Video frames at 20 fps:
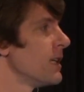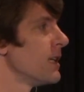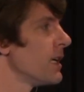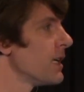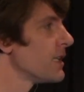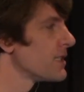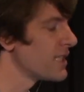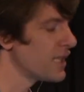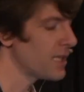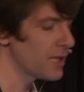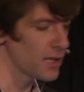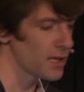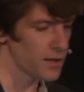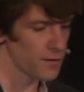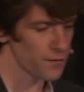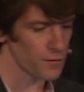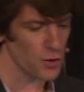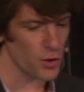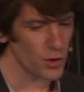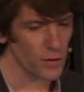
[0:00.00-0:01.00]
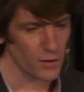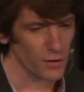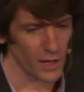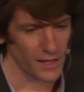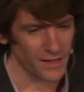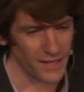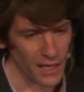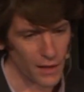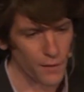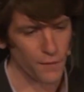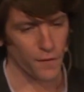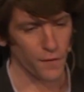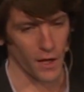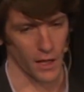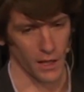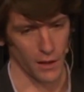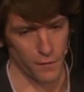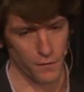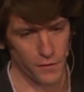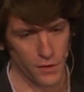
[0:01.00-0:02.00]
See, if you can identify
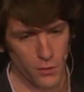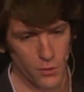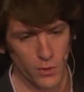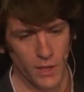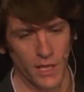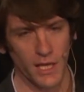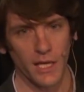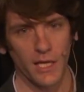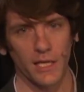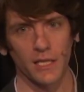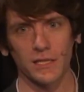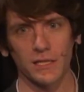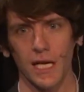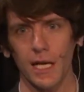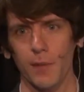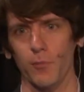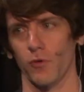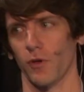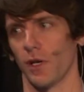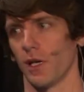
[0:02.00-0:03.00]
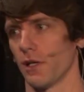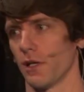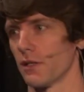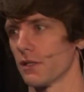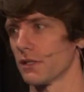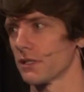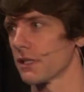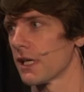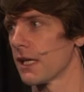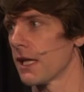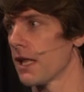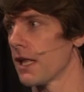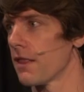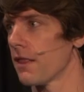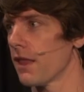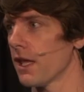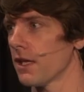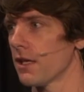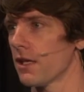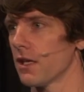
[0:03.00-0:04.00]
a few key collaborators,
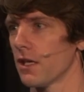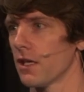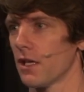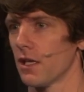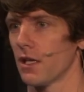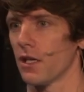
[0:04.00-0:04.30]
then